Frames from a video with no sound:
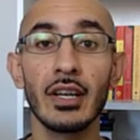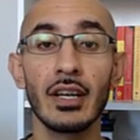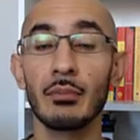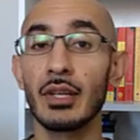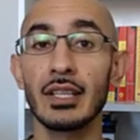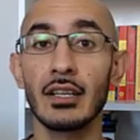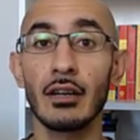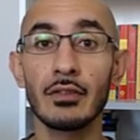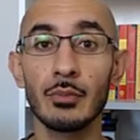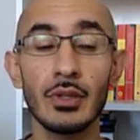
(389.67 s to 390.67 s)
and I'm not that
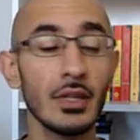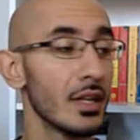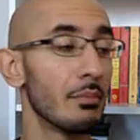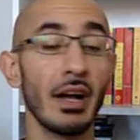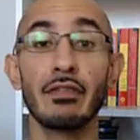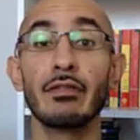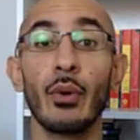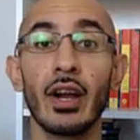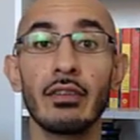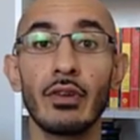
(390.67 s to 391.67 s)
comfortable. My
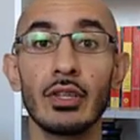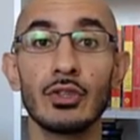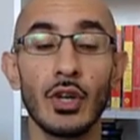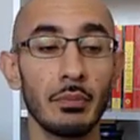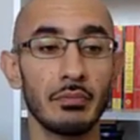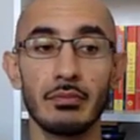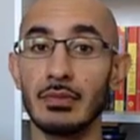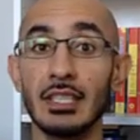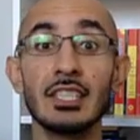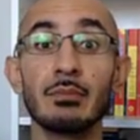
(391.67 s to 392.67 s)
forehand volley drop,
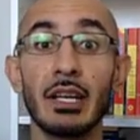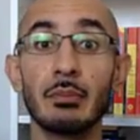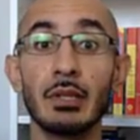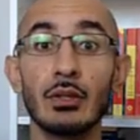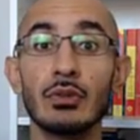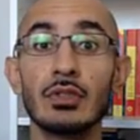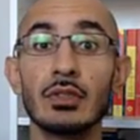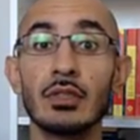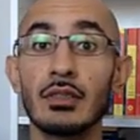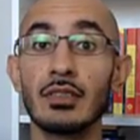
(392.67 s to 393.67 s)
this might be loose
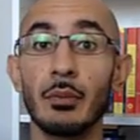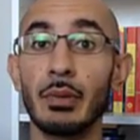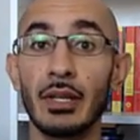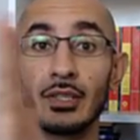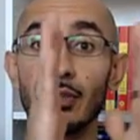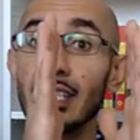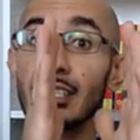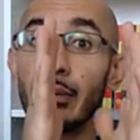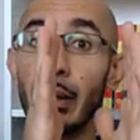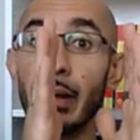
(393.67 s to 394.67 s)
compared to this
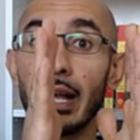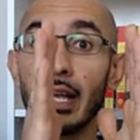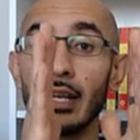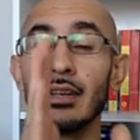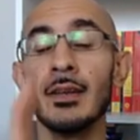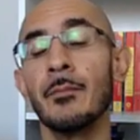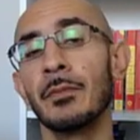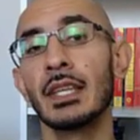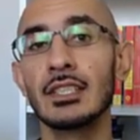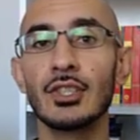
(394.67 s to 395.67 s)
on my back end.
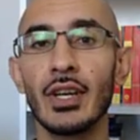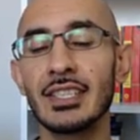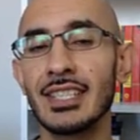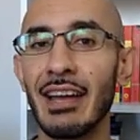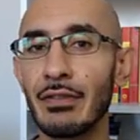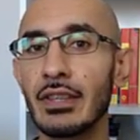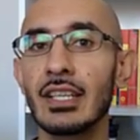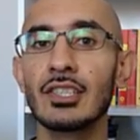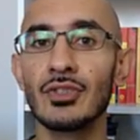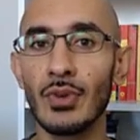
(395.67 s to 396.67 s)
So it's
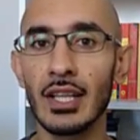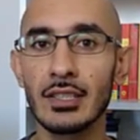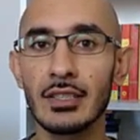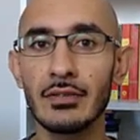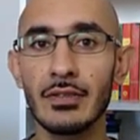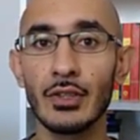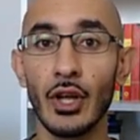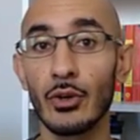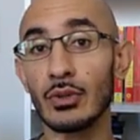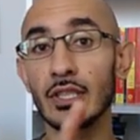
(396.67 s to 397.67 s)
everything is relative,
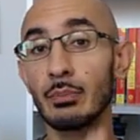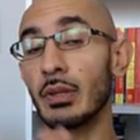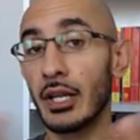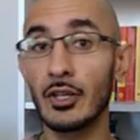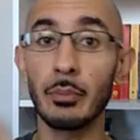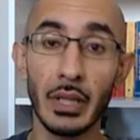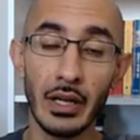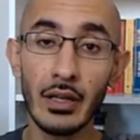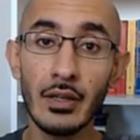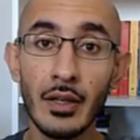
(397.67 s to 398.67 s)
not only player to
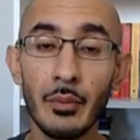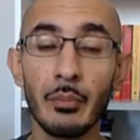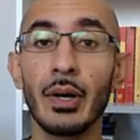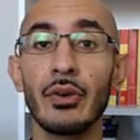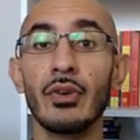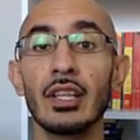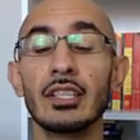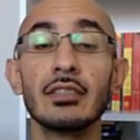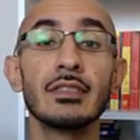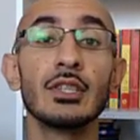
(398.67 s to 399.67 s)
player, but
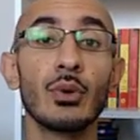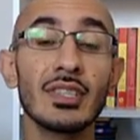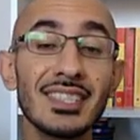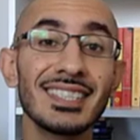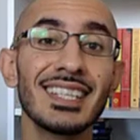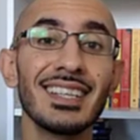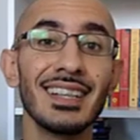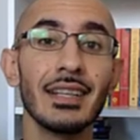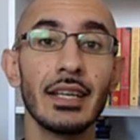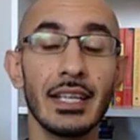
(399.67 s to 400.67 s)
relative to your
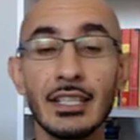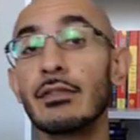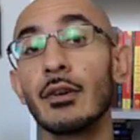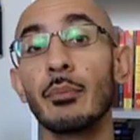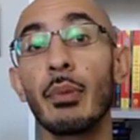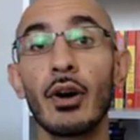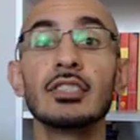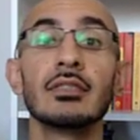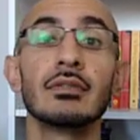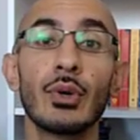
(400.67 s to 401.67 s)
skill in different
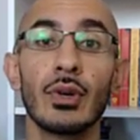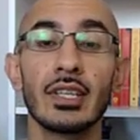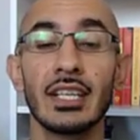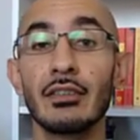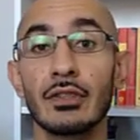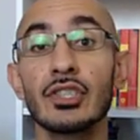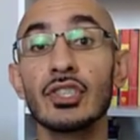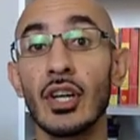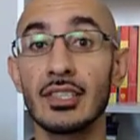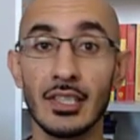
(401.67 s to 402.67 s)
parts of the court and different
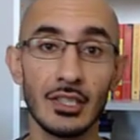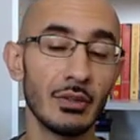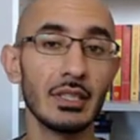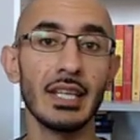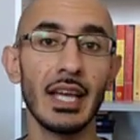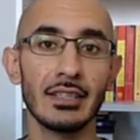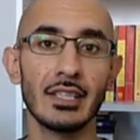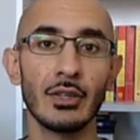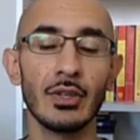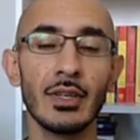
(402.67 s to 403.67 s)
shots that you need to
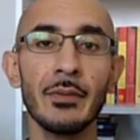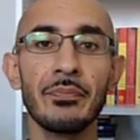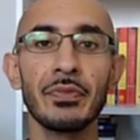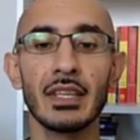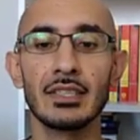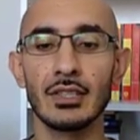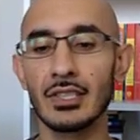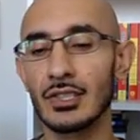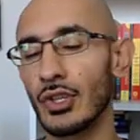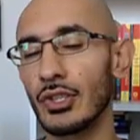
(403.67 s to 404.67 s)
execute. So
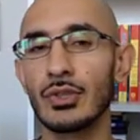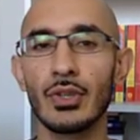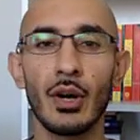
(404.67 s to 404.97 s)
this is also an